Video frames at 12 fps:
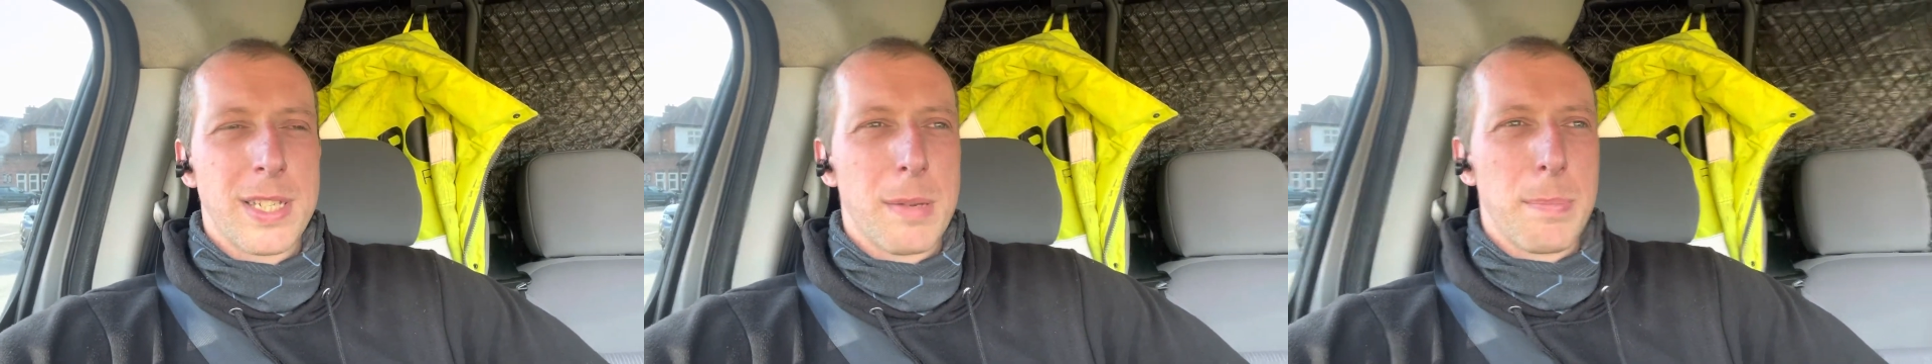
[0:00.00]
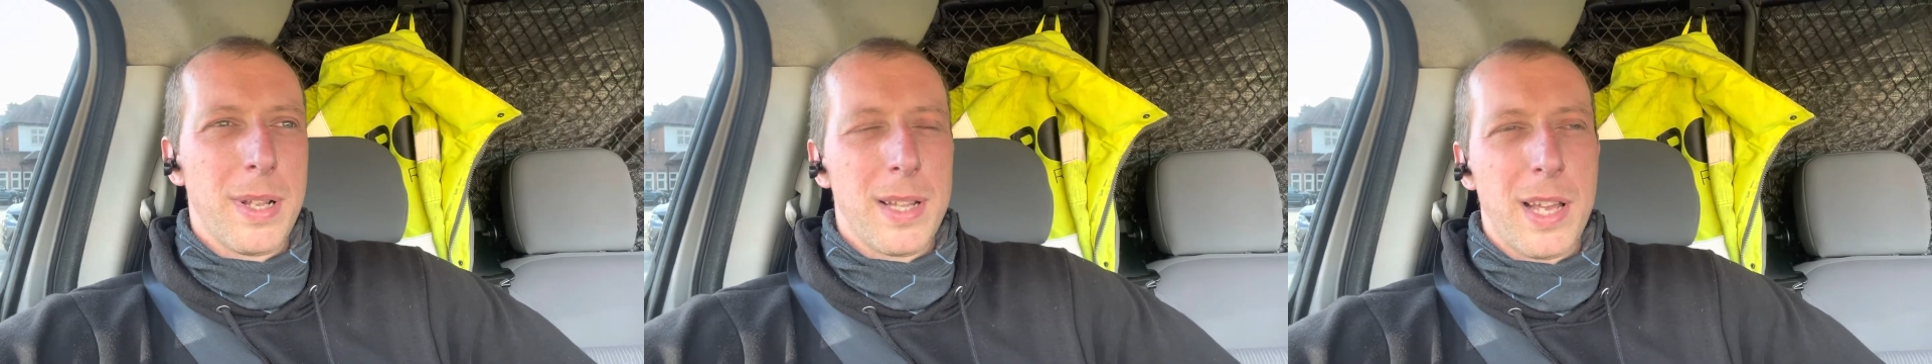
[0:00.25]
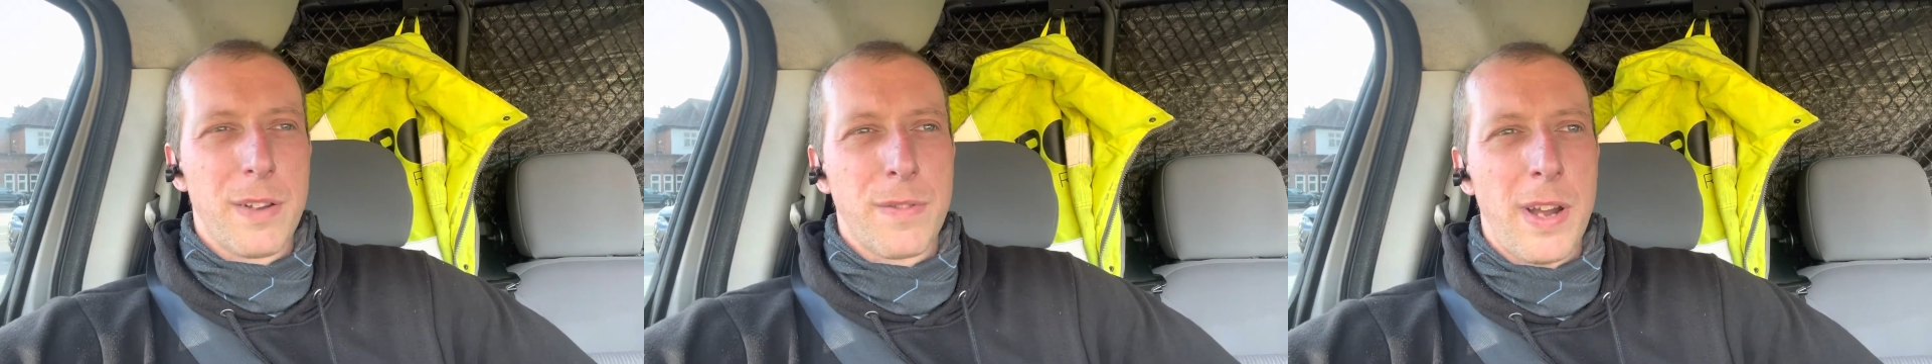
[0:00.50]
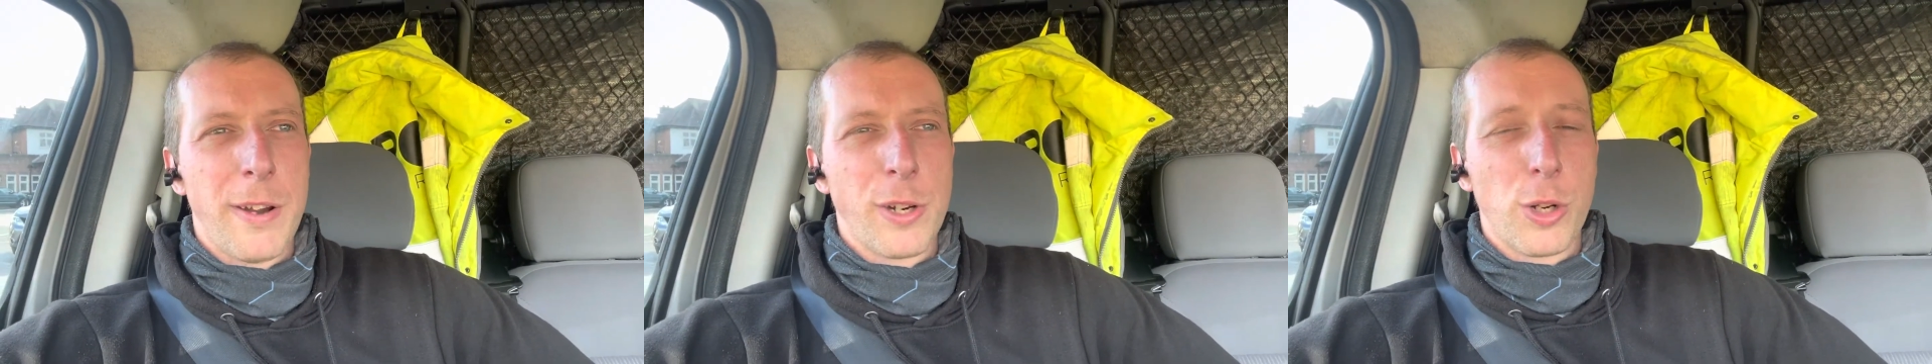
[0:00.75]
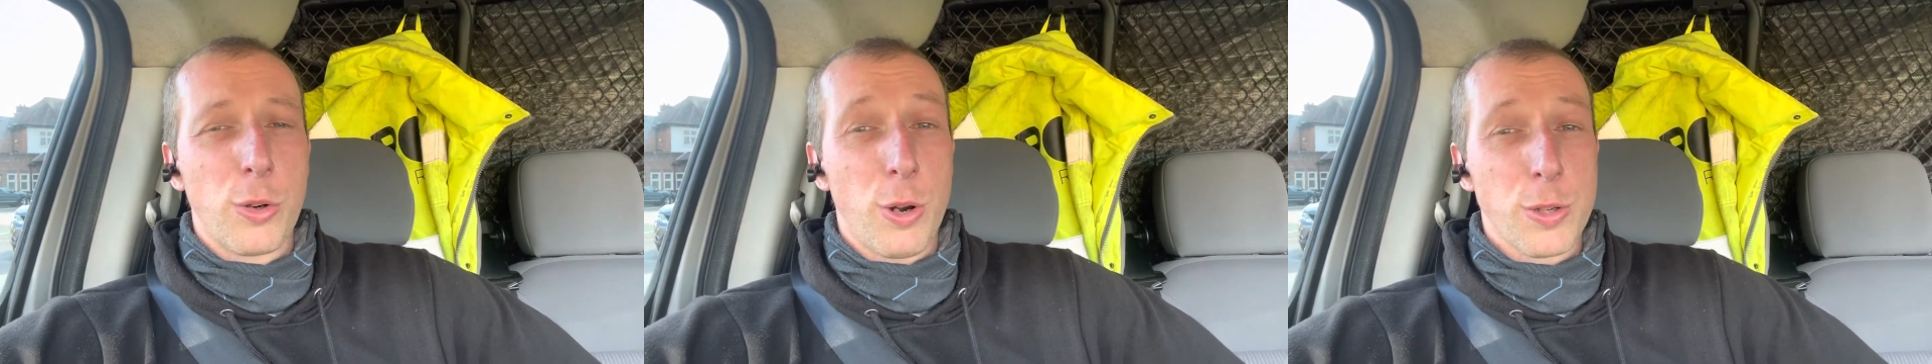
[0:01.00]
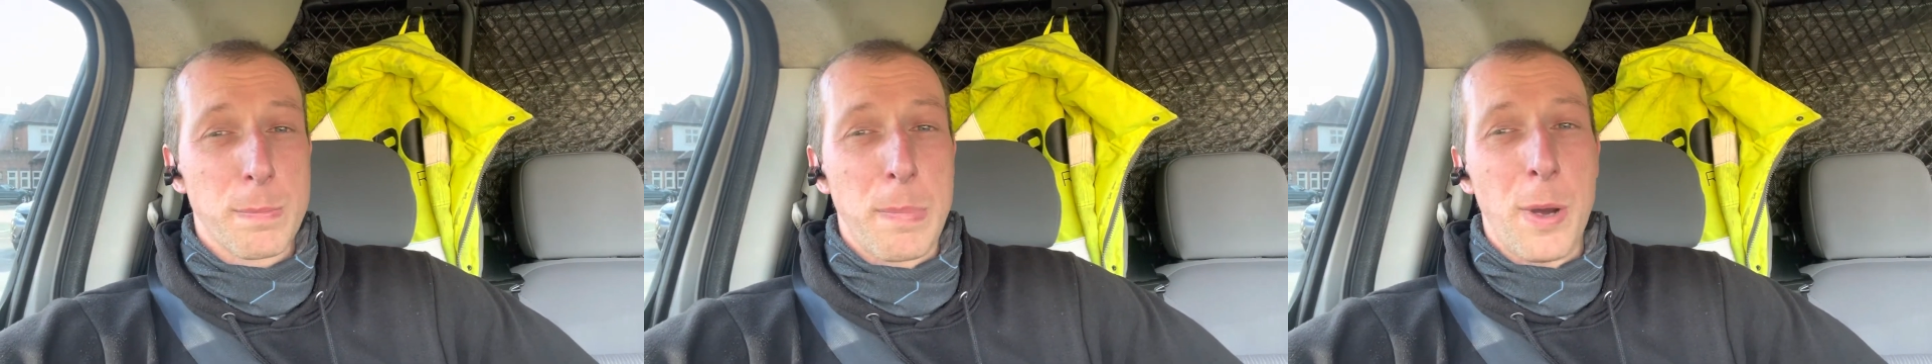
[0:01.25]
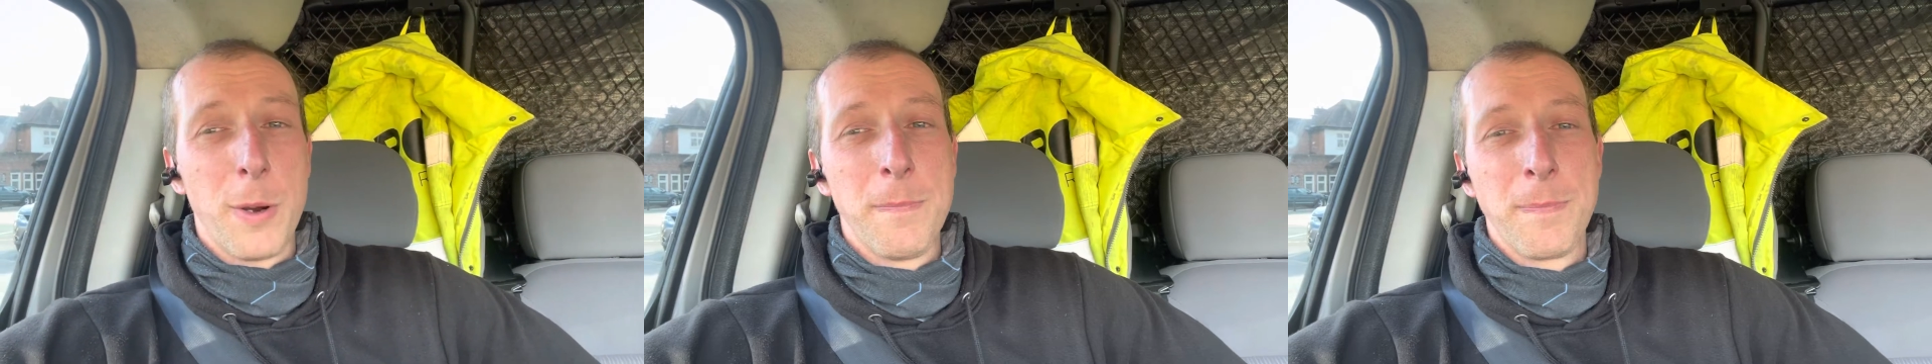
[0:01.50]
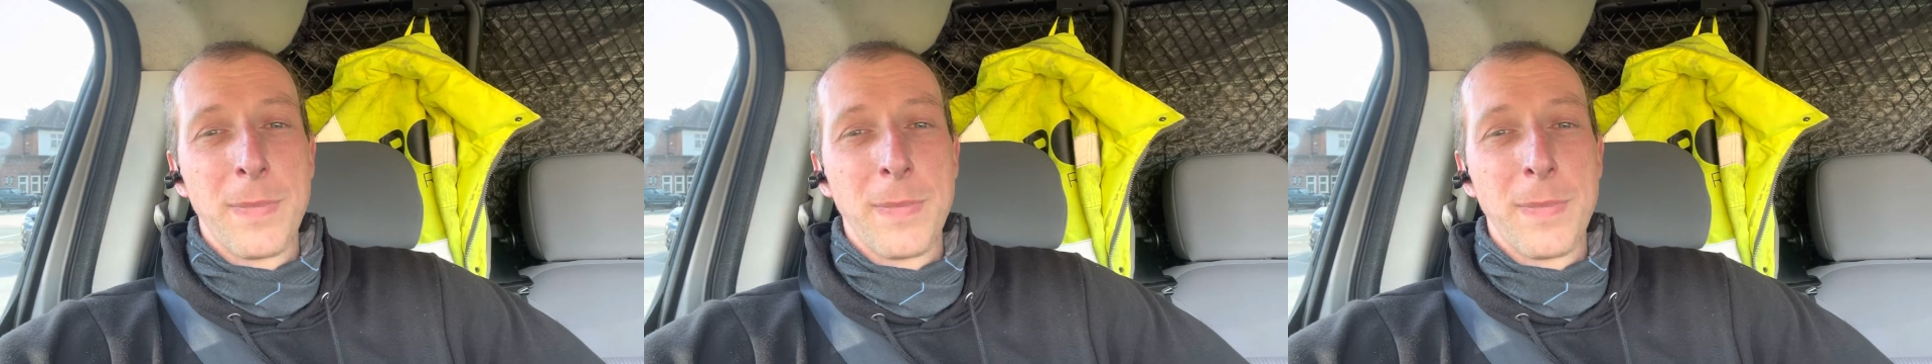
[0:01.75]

it's a bit like firing a crossbow.